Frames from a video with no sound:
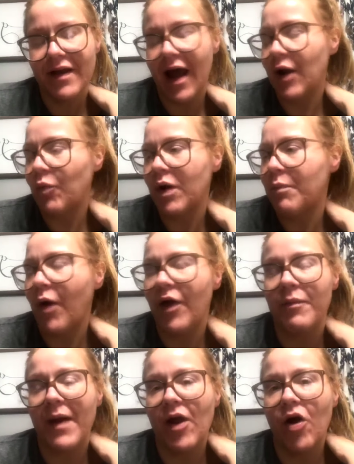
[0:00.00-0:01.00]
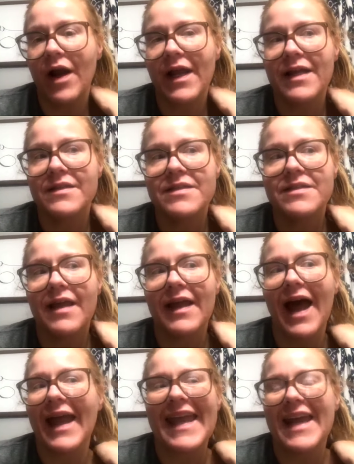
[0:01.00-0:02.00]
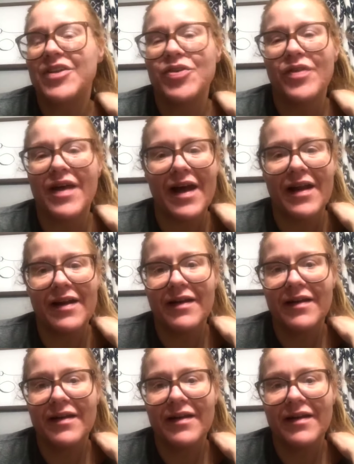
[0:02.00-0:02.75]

I don't want to bother my audience. Like I can't do that."